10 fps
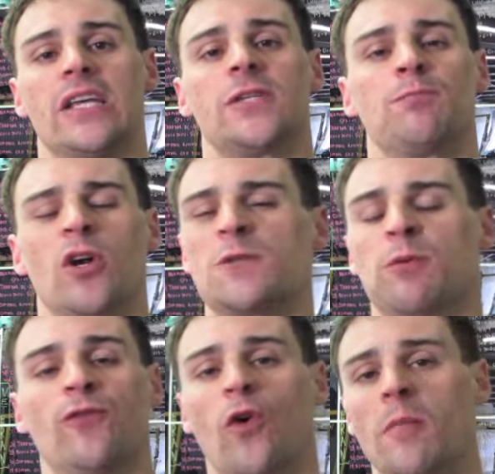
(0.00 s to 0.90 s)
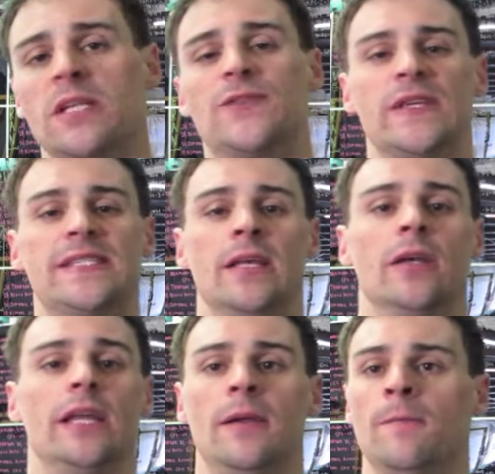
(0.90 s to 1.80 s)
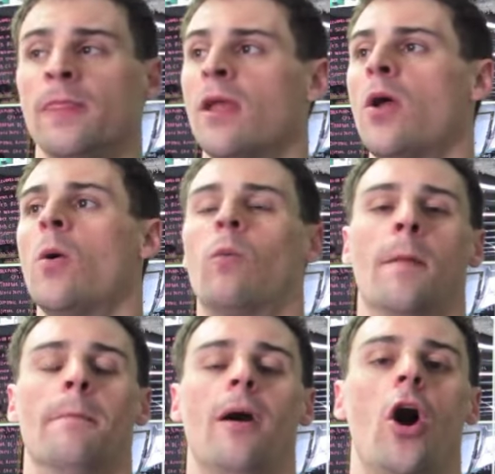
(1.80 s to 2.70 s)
sports performance facility where